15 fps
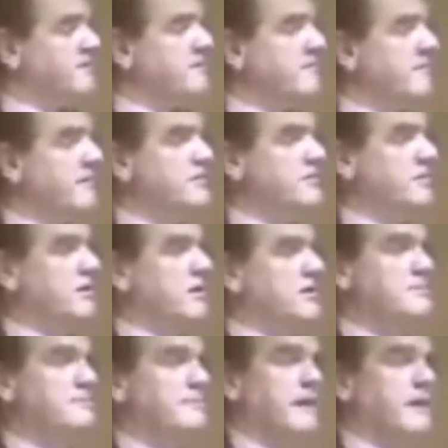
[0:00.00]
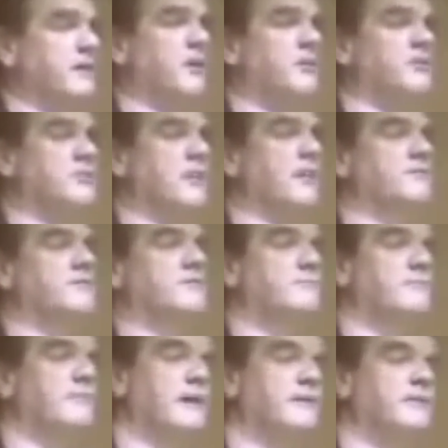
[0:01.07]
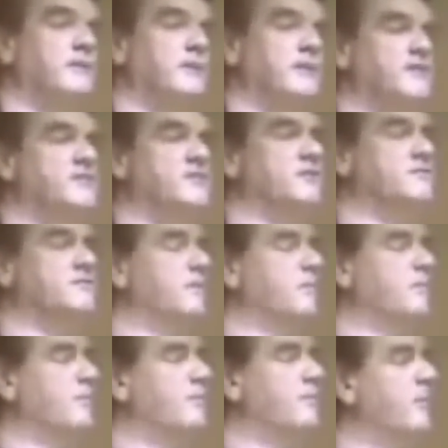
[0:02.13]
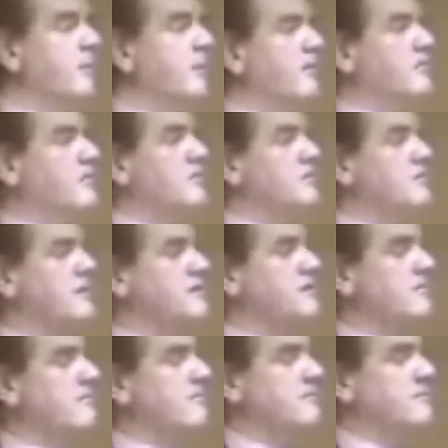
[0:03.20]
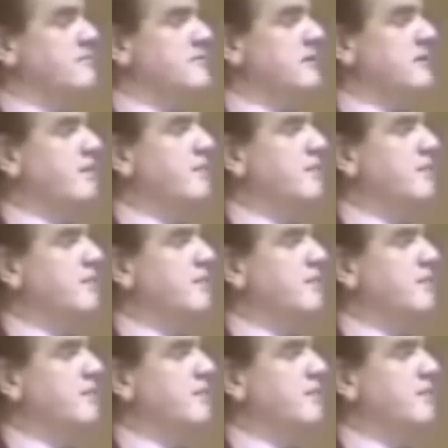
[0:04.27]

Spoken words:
this female journalist, and by God you have to admire the tenacity of some women, she says to me, Mr.